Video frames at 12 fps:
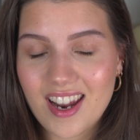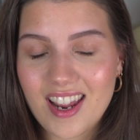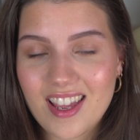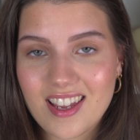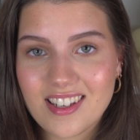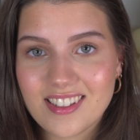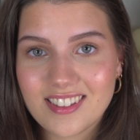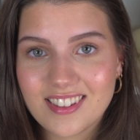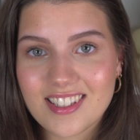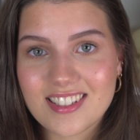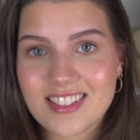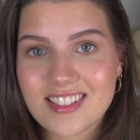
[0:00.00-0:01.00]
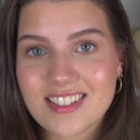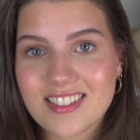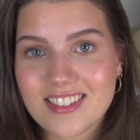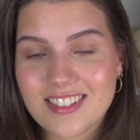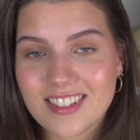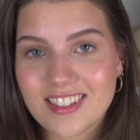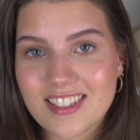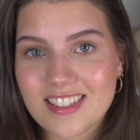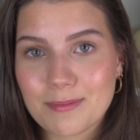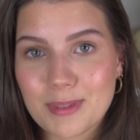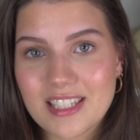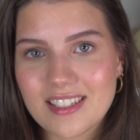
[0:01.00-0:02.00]
and this
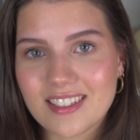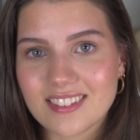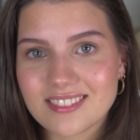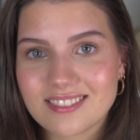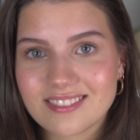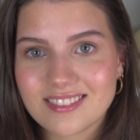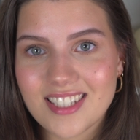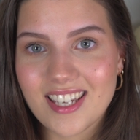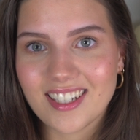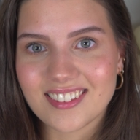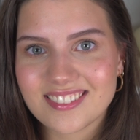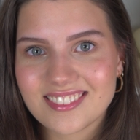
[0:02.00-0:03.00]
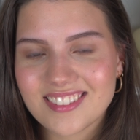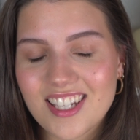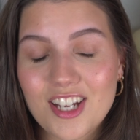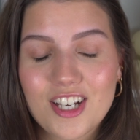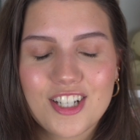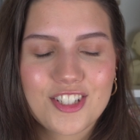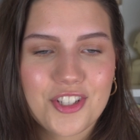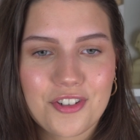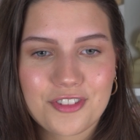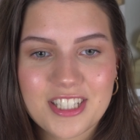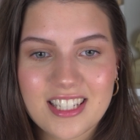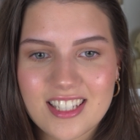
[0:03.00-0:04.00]
would be it. Yeah. So
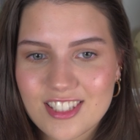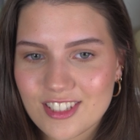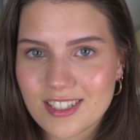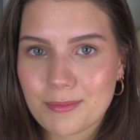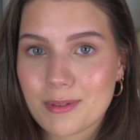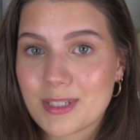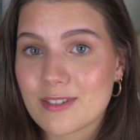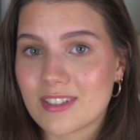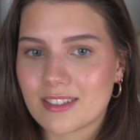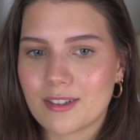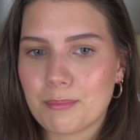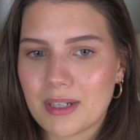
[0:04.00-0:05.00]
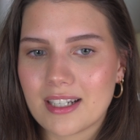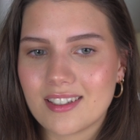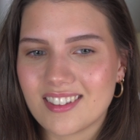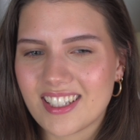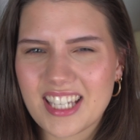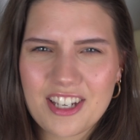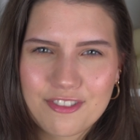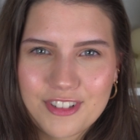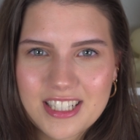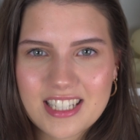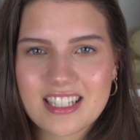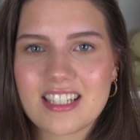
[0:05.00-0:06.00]
for today's look I'm going to be doing my
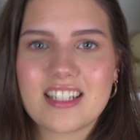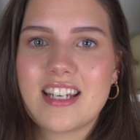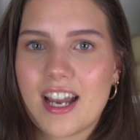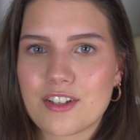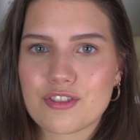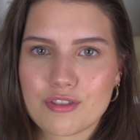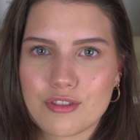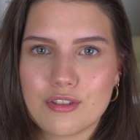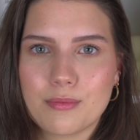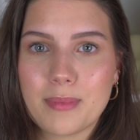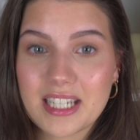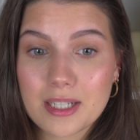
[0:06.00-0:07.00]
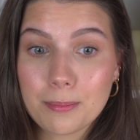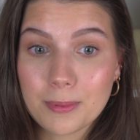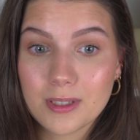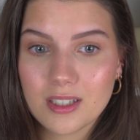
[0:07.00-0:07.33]
everyday natural makeup.